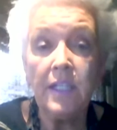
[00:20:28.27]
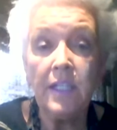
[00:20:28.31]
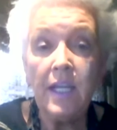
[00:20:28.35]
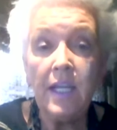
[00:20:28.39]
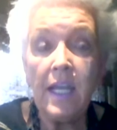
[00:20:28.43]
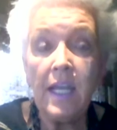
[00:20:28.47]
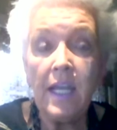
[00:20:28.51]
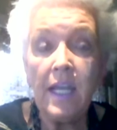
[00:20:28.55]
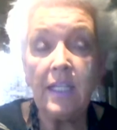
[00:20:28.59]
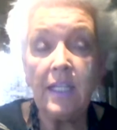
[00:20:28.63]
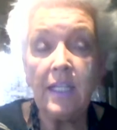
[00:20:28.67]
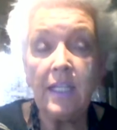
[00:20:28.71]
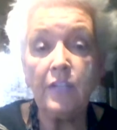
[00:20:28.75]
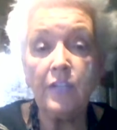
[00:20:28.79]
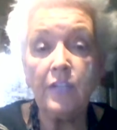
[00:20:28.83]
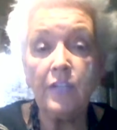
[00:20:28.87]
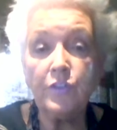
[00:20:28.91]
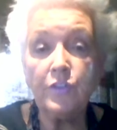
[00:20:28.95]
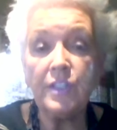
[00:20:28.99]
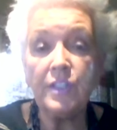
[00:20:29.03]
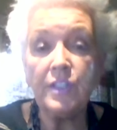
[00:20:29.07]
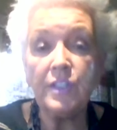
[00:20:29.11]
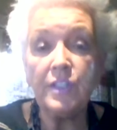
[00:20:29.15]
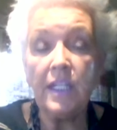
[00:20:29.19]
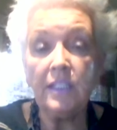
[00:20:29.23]
and
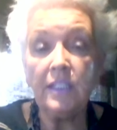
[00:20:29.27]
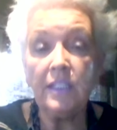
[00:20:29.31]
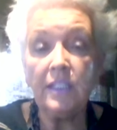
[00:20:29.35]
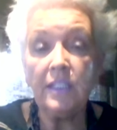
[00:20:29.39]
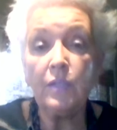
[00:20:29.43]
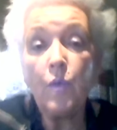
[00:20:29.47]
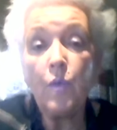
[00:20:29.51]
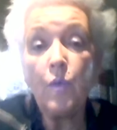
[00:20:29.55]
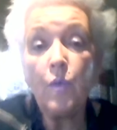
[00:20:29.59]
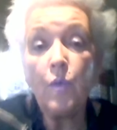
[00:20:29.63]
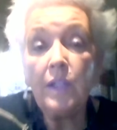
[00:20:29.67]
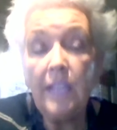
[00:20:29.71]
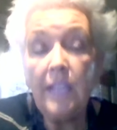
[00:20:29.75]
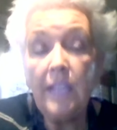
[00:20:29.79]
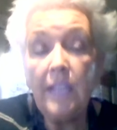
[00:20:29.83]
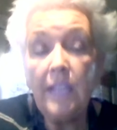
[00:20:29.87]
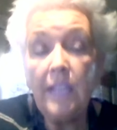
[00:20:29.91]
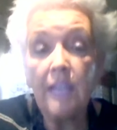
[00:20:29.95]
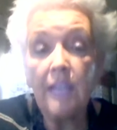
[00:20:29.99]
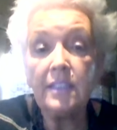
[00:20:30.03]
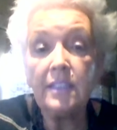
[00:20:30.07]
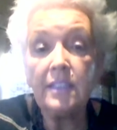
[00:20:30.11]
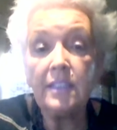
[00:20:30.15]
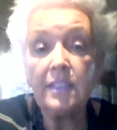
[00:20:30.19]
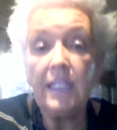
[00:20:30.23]
understand that while,
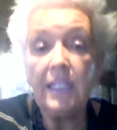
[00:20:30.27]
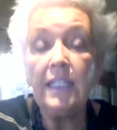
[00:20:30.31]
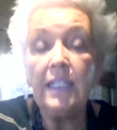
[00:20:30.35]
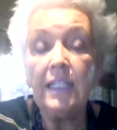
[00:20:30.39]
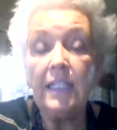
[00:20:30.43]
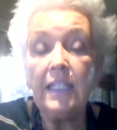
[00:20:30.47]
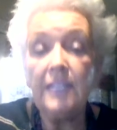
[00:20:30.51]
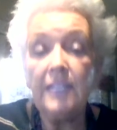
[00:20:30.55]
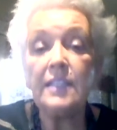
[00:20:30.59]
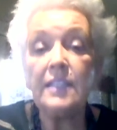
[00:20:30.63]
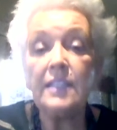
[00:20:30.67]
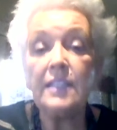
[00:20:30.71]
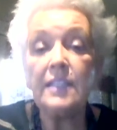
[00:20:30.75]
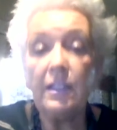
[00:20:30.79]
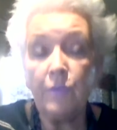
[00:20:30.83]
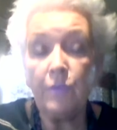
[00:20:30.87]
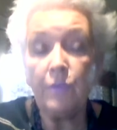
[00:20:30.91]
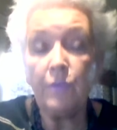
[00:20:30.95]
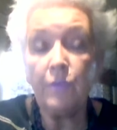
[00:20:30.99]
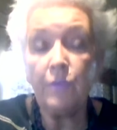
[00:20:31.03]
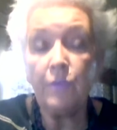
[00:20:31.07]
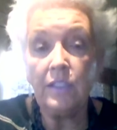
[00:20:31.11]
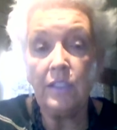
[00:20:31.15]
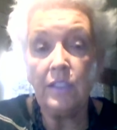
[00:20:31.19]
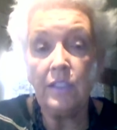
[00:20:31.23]
yes, it is a threat
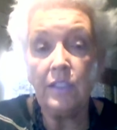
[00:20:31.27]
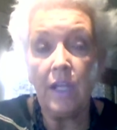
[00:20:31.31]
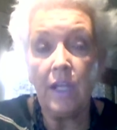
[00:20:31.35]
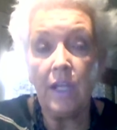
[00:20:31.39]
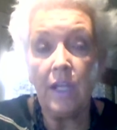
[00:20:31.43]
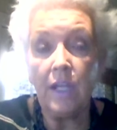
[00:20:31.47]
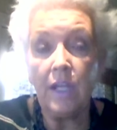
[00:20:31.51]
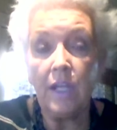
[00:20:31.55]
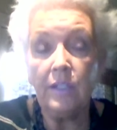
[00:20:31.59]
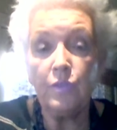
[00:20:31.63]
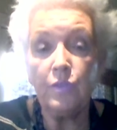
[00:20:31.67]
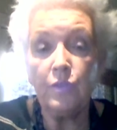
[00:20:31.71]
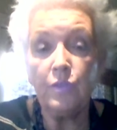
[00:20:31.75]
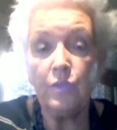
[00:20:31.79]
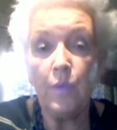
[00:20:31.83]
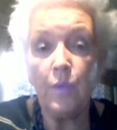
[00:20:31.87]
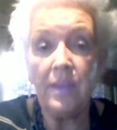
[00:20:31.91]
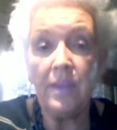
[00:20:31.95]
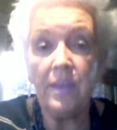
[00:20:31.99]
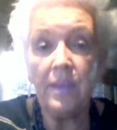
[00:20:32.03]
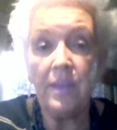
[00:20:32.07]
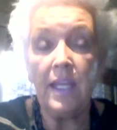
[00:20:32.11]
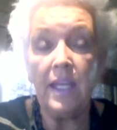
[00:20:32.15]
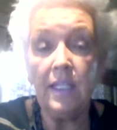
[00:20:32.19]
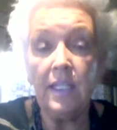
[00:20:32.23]
and a challenge
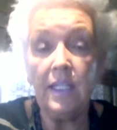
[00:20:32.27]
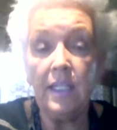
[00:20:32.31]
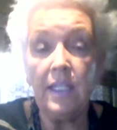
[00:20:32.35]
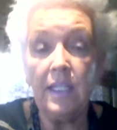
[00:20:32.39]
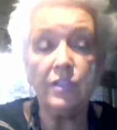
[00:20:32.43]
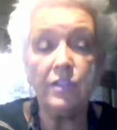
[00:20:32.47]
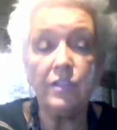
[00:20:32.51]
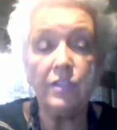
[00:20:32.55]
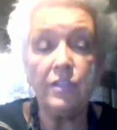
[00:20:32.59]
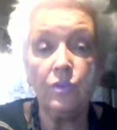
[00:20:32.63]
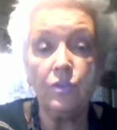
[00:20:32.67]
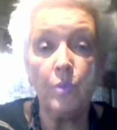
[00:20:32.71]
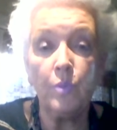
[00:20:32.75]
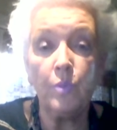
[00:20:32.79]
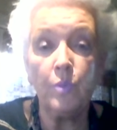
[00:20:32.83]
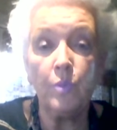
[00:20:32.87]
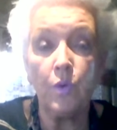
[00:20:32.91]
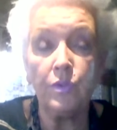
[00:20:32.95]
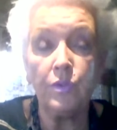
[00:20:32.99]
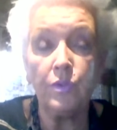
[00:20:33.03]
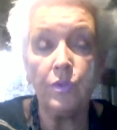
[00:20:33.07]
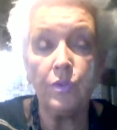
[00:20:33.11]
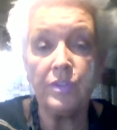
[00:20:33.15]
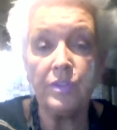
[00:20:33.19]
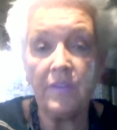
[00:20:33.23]
in national
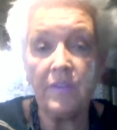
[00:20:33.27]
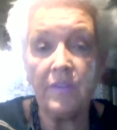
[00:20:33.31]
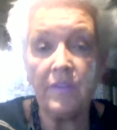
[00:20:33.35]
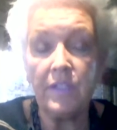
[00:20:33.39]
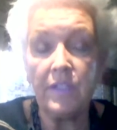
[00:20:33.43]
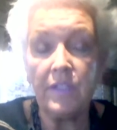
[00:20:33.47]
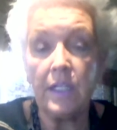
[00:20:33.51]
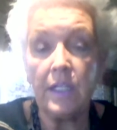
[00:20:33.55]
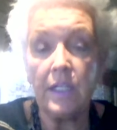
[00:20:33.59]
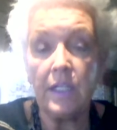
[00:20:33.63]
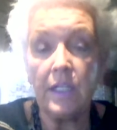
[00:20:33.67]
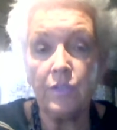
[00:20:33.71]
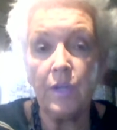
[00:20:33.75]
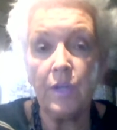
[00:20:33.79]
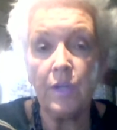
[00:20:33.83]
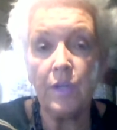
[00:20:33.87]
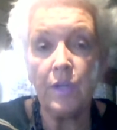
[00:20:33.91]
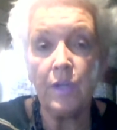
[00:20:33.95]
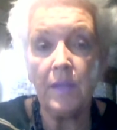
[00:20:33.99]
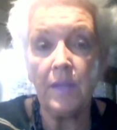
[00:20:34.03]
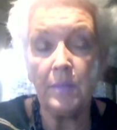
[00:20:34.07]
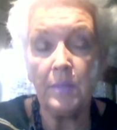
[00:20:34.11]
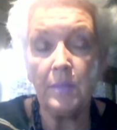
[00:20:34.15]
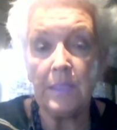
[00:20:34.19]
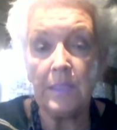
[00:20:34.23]
borders of every country on the
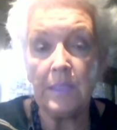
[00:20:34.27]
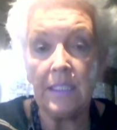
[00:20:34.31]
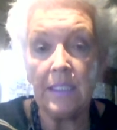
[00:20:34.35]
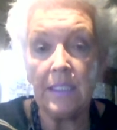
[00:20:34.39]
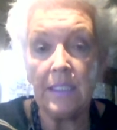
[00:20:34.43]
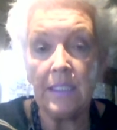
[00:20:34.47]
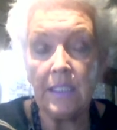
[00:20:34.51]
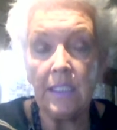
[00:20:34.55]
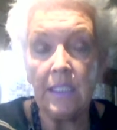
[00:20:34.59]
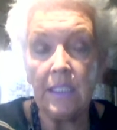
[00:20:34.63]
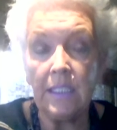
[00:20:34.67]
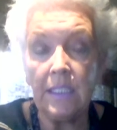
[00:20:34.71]
planet,